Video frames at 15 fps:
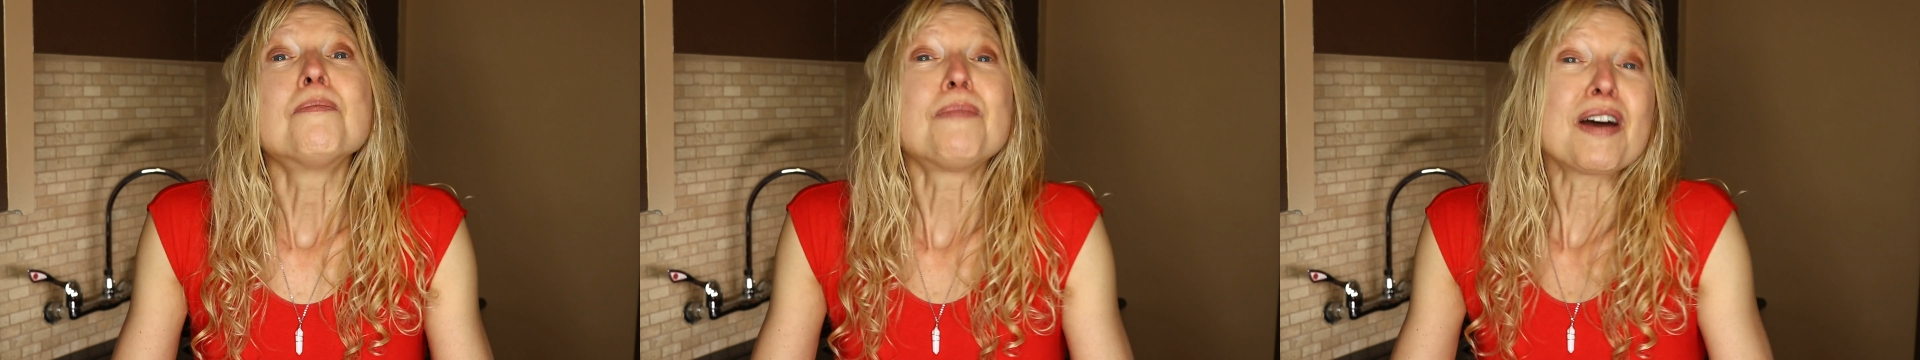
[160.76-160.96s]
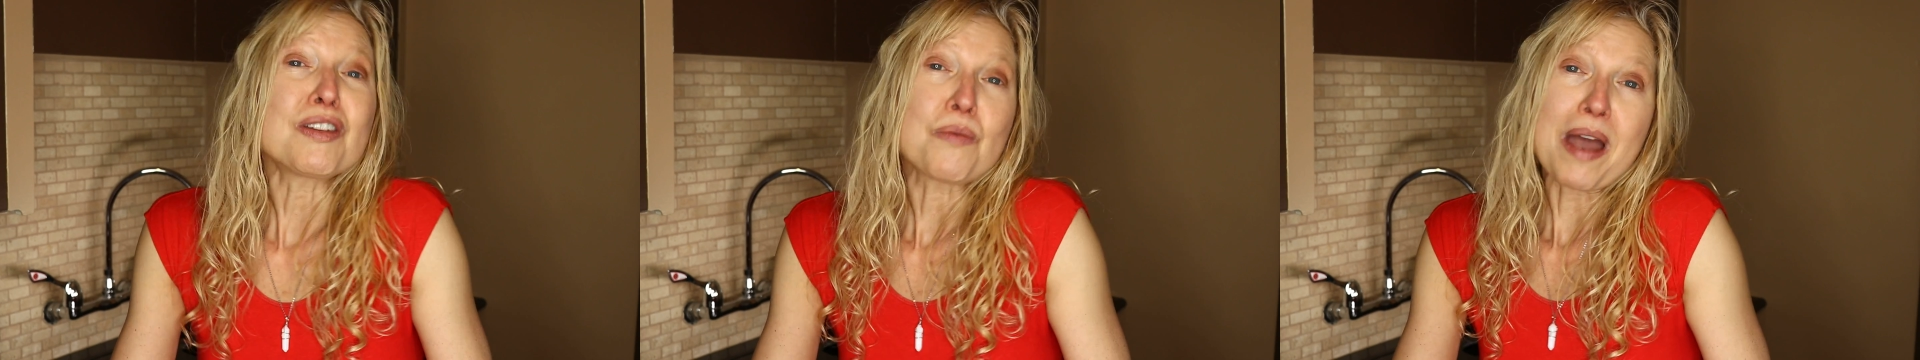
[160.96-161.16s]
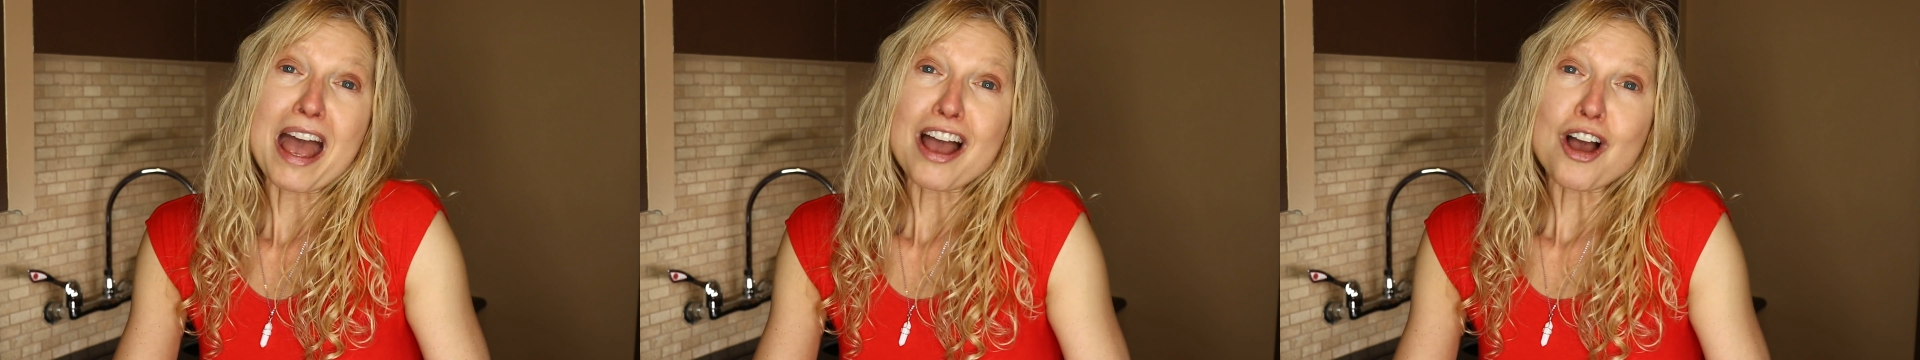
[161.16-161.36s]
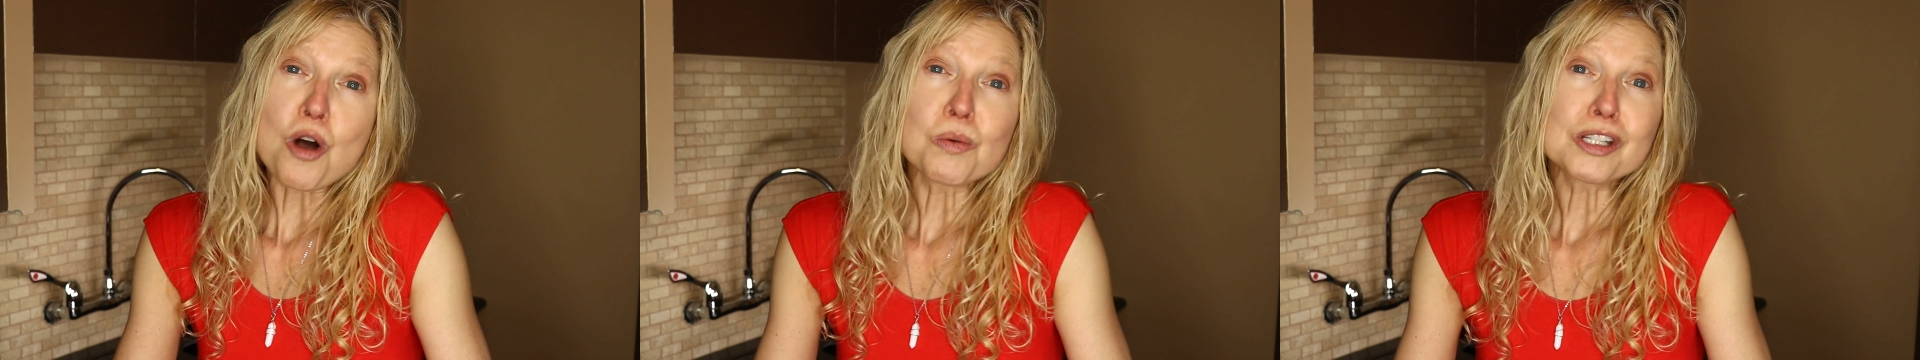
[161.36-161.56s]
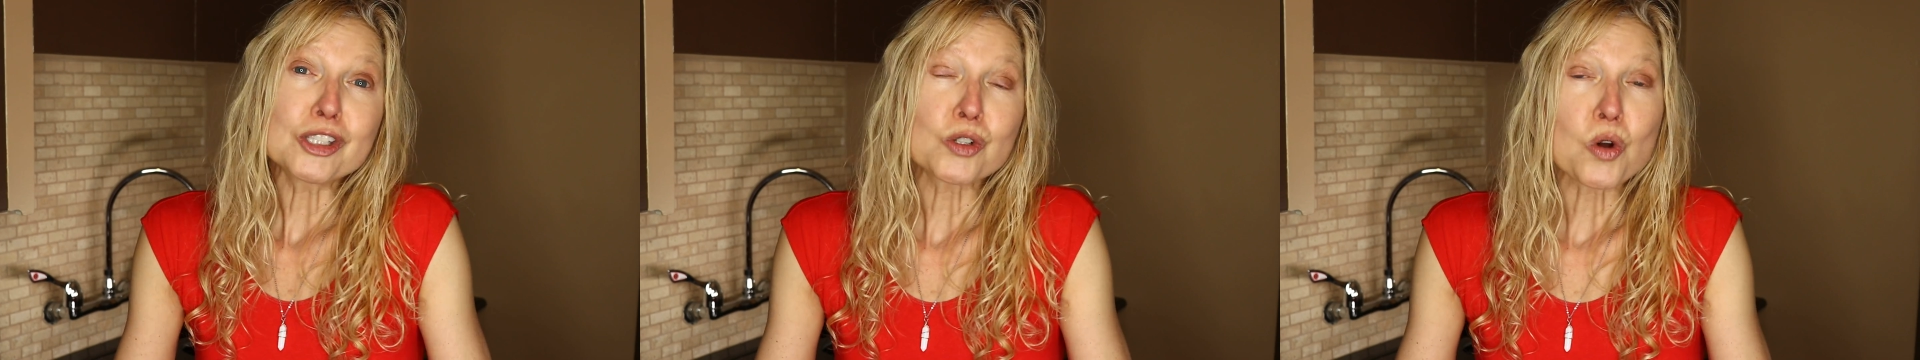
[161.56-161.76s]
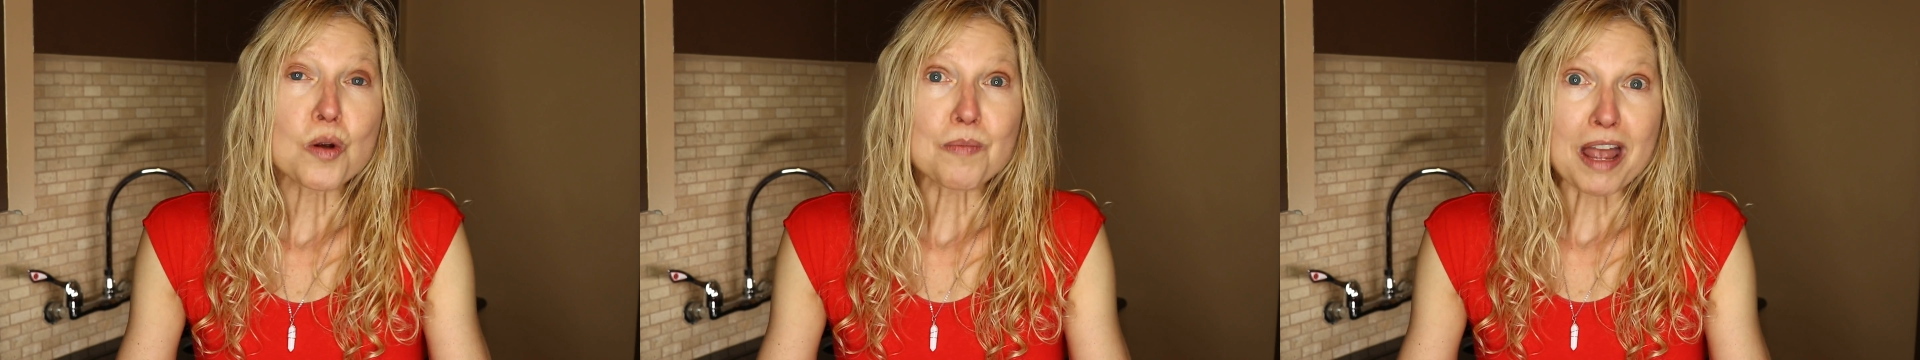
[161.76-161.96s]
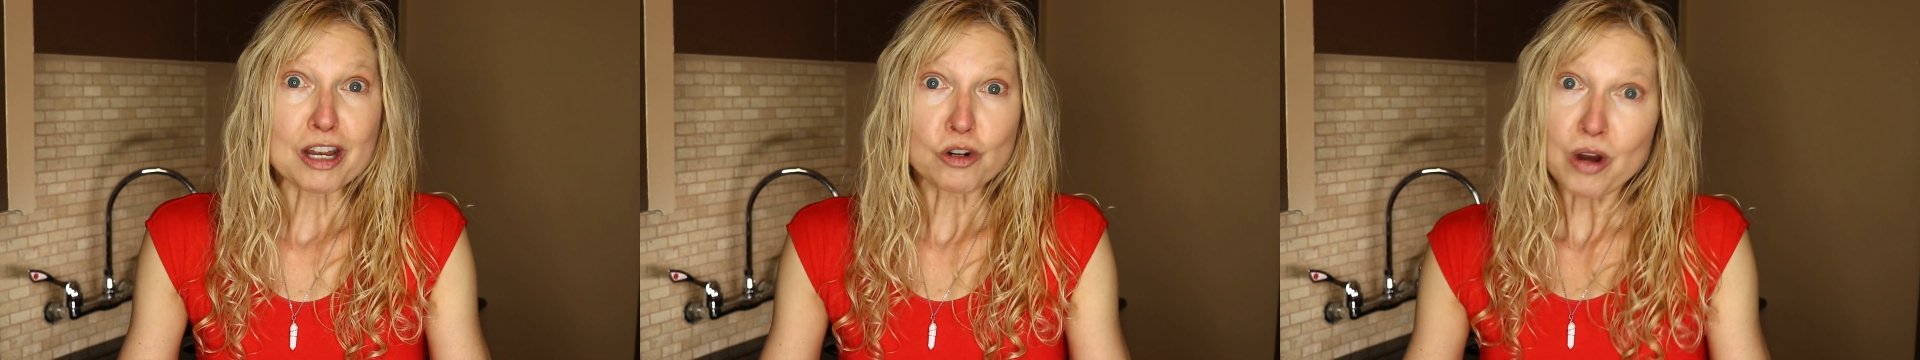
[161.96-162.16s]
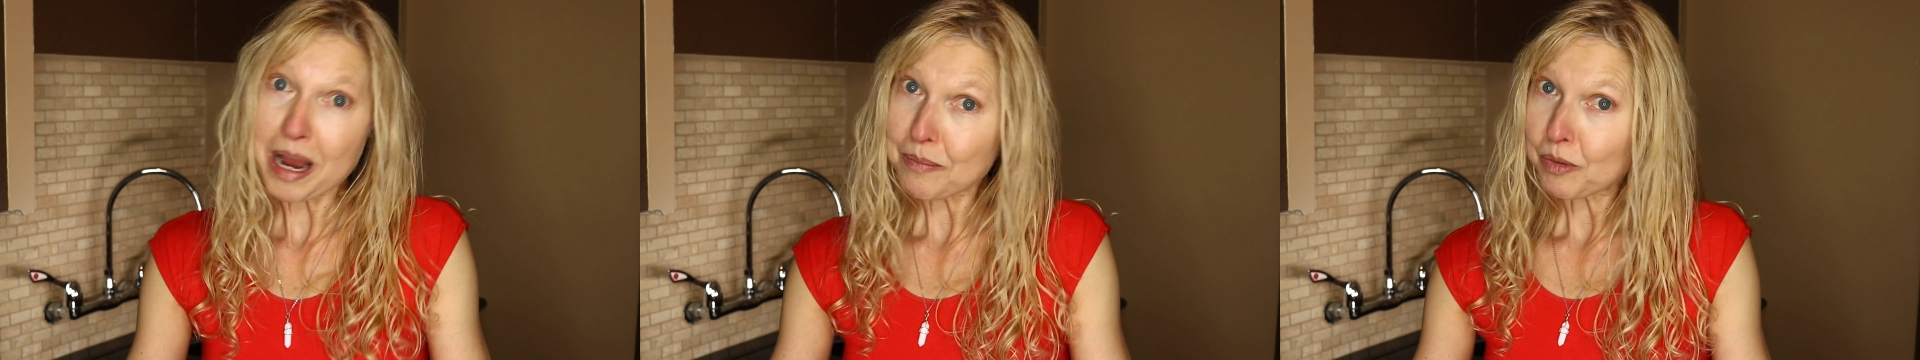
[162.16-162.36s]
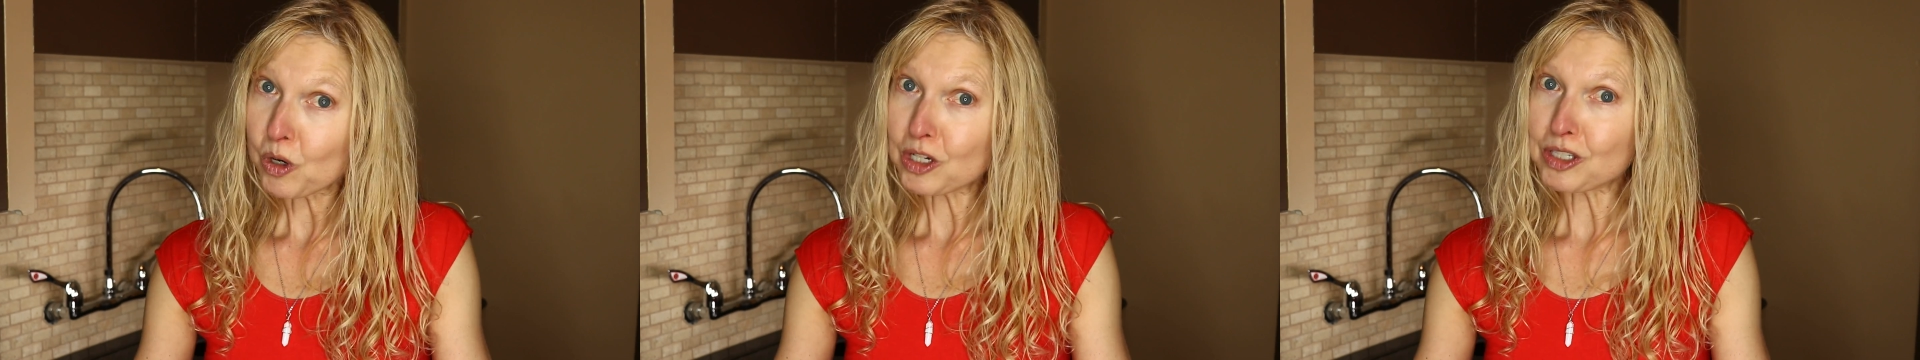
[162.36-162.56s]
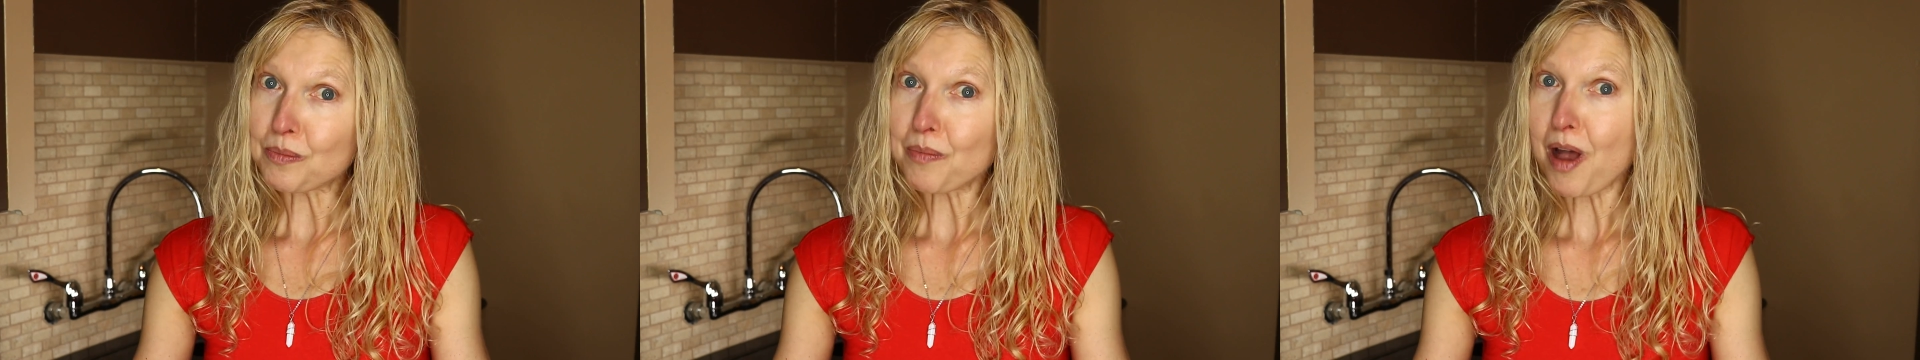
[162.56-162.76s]
By the way, I always store my
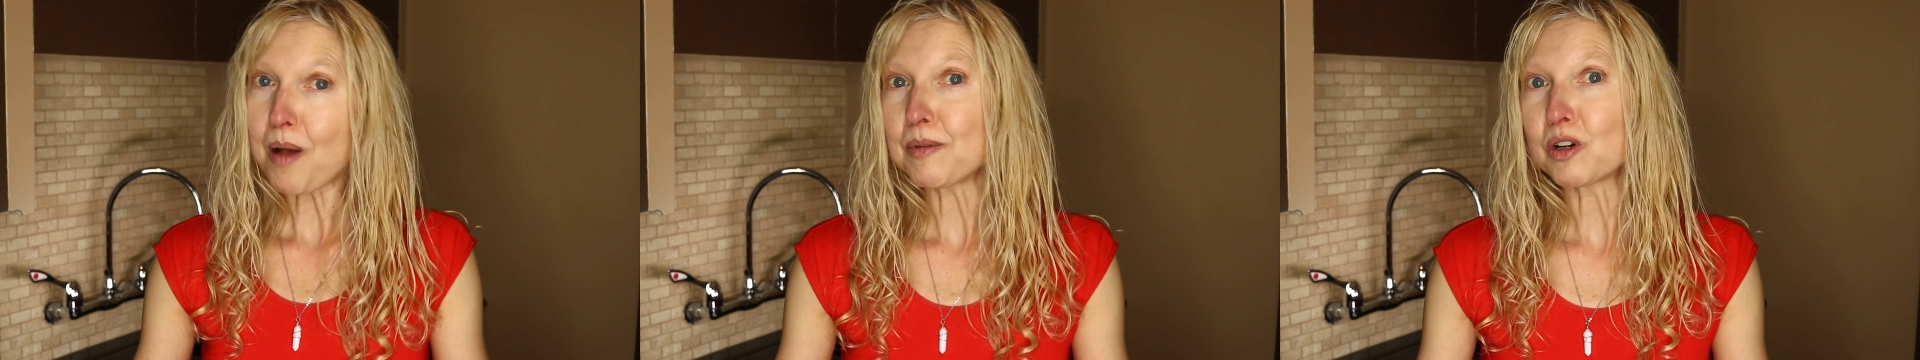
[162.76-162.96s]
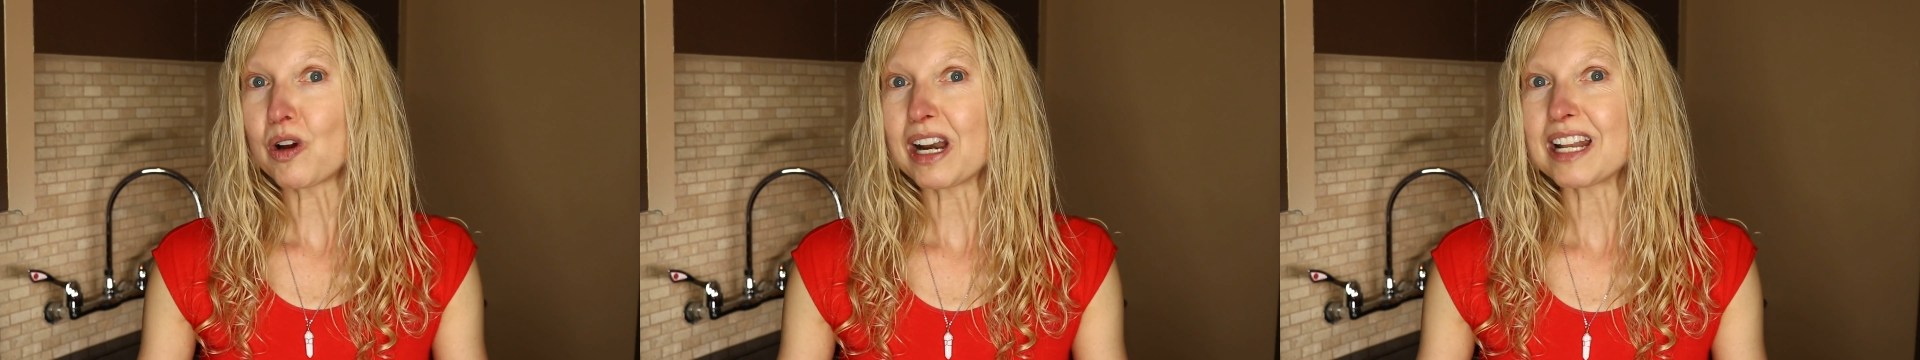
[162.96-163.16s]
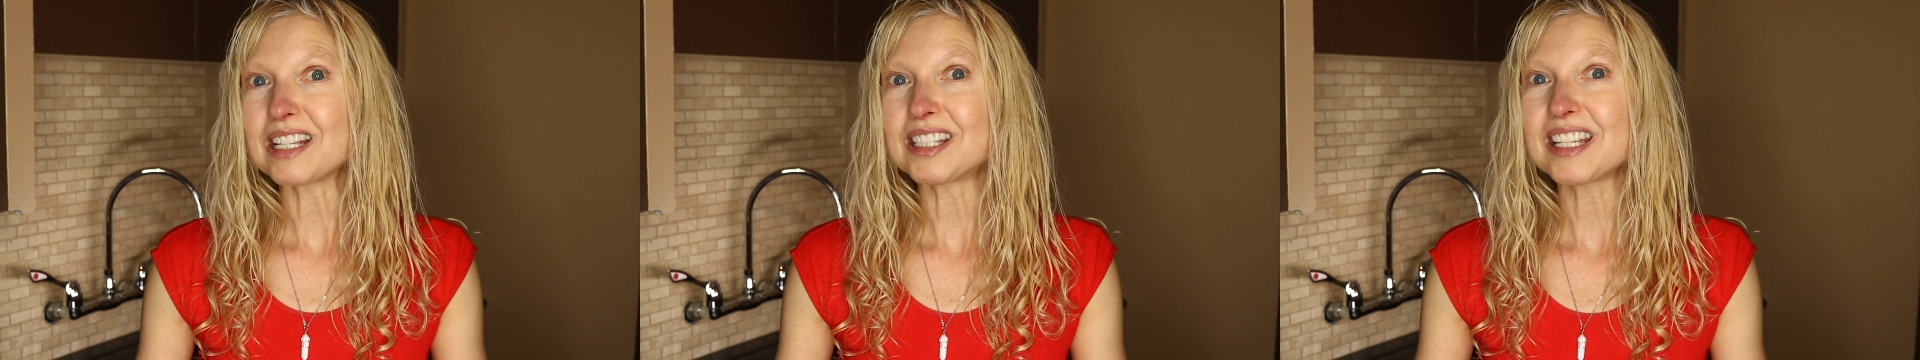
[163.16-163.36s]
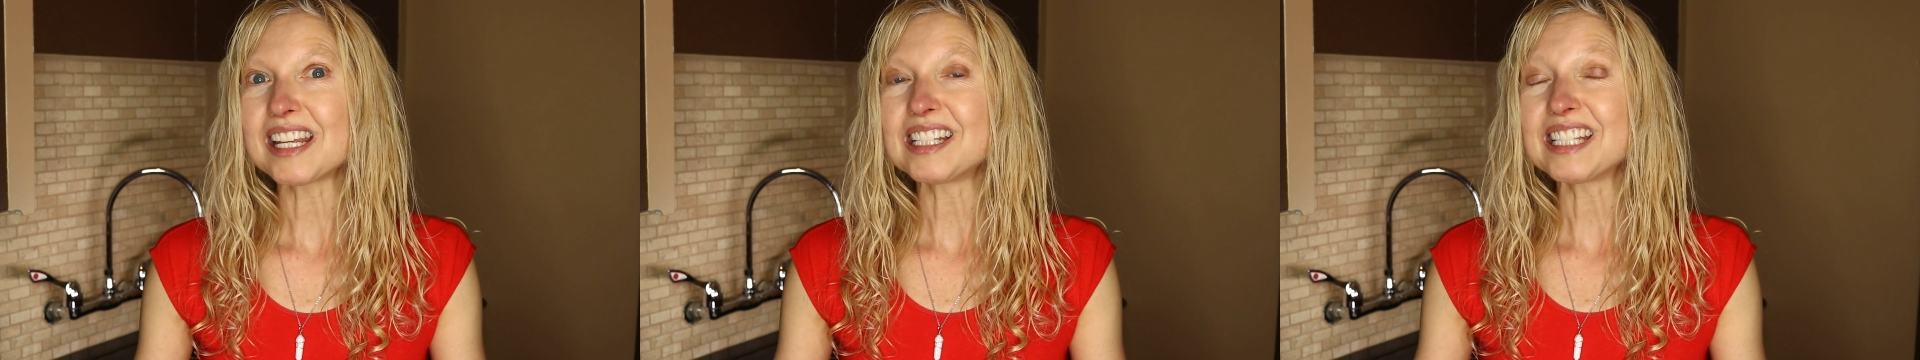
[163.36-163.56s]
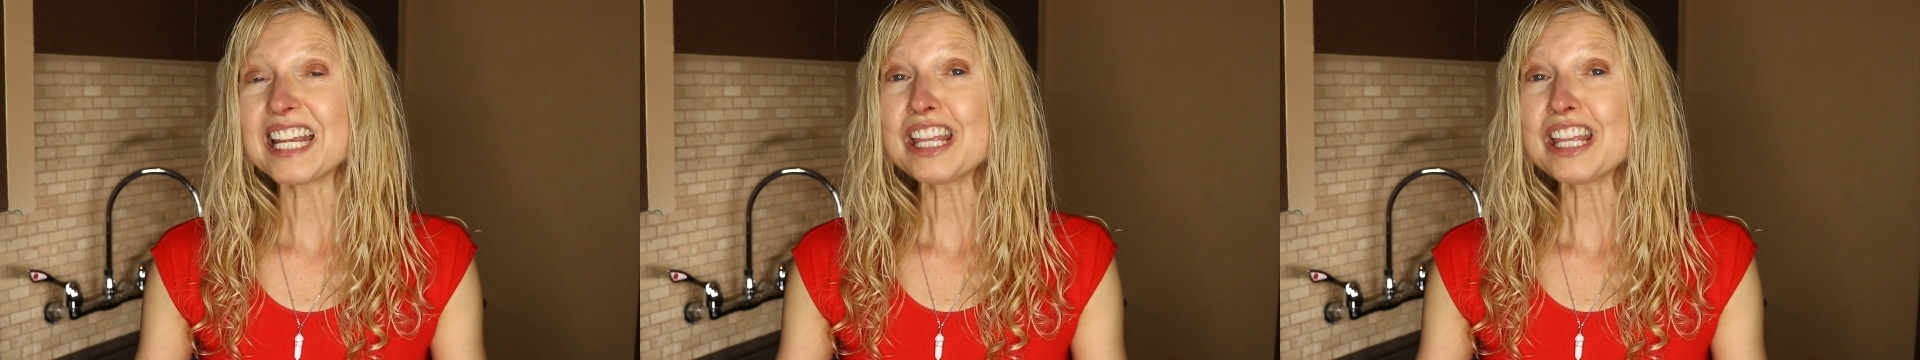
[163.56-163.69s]
cranberries and pomegranate seeds